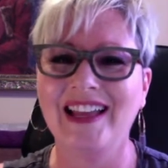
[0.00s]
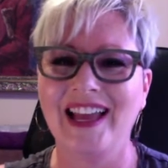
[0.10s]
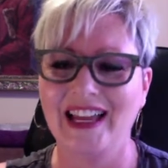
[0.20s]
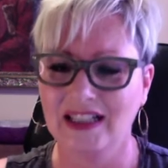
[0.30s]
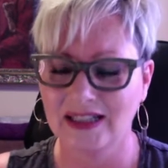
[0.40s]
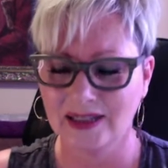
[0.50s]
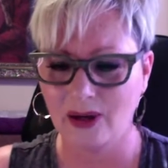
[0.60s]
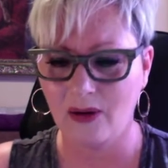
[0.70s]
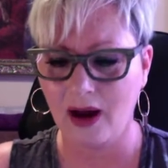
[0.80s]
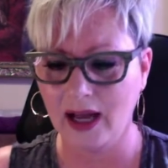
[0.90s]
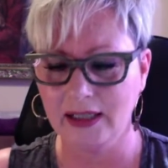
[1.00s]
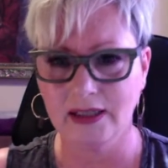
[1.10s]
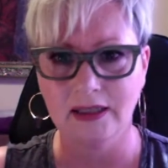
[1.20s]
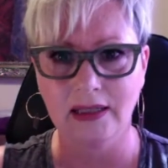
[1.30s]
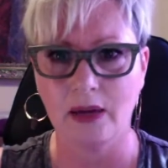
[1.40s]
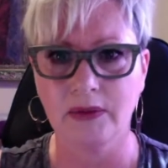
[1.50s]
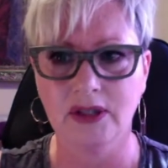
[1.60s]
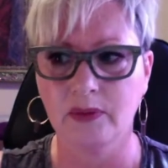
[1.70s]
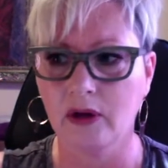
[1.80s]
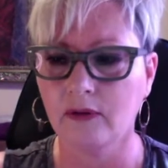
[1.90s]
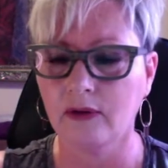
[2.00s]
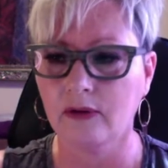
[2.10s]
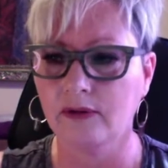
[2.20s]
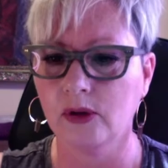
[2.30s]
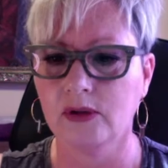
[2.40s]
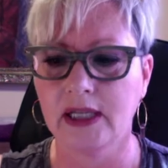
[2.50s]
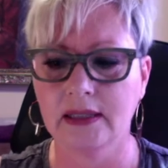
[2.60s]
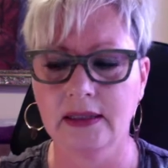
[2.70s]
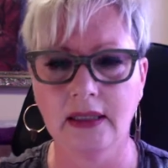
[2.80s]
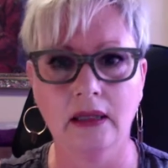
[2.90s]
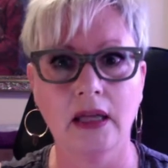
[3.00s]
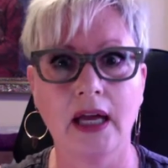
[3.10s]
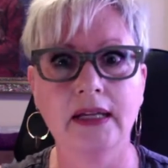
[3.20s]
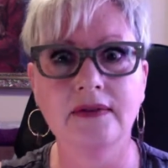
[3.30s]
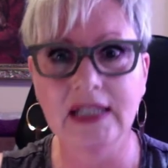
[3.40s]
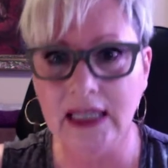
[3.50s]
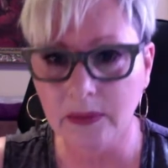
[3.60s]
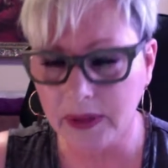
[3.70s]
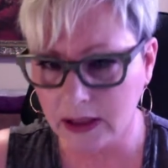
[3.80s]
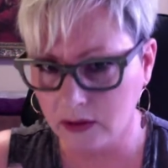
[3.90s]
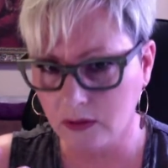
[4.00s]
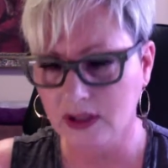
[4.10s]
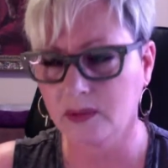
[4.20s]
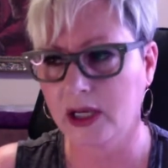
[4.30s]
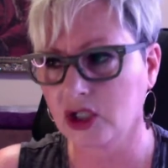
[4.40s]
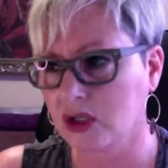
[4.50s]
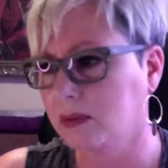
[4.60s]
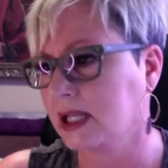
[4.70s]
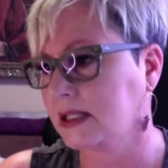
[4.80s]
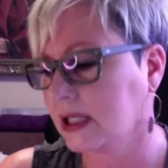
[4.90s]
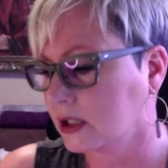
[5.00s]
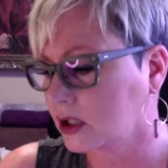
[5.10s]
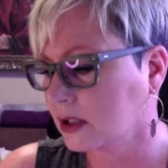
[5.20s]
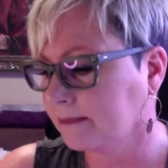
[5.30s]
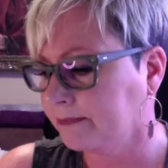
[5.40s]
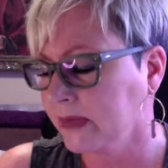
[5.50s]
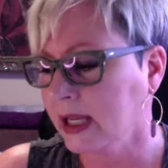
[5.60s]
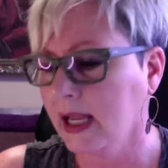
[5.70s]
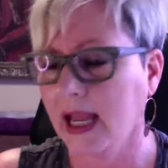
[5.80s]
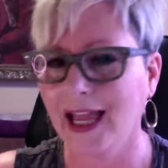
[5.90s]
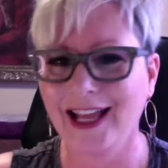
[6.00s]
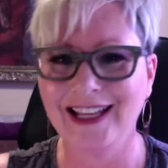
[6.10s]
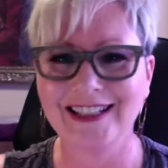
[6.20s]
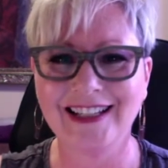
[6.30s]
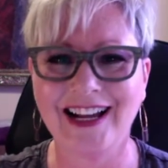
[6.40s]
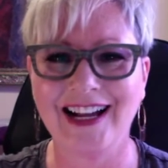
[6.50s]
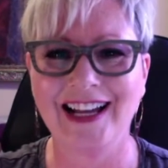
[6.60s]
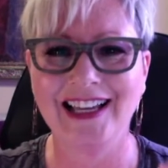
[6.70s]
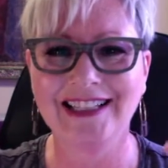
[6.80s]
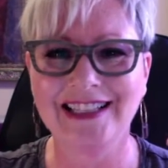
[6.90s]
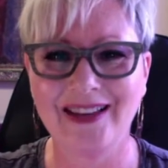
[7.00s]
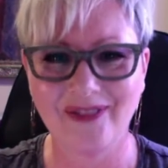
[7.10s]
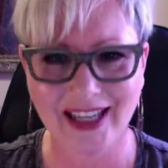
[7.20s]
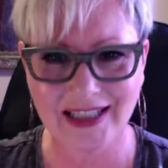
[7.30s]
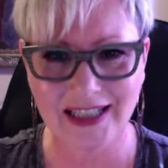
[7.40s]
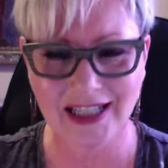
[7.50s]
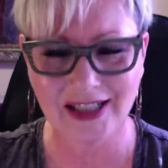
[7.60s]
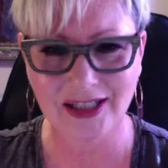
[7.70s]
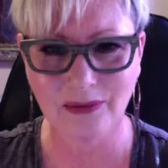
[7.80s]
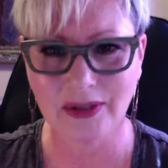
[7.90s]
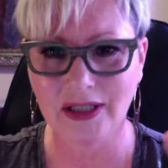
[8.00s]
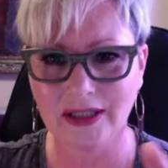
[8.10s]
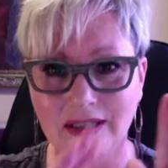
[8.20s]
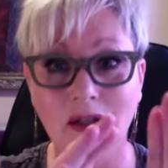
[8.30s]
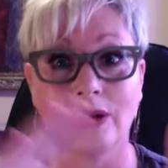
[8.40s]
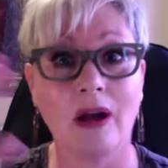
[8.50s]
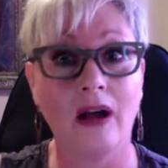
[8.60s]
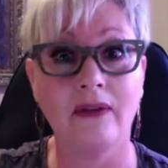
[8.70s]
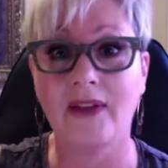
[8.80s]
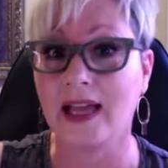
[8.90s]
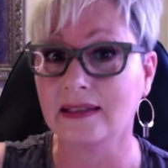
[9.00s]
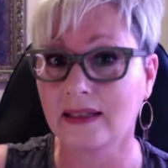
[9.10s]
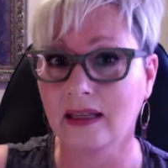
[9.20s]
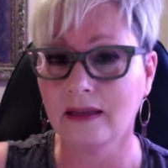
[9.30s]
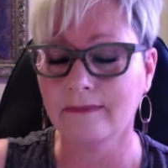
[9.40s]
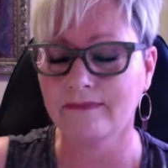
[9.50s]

And so I just sat with Spirit for a few days, did a lot of deep introspection meditation, and I set my intention, which is the law of asking,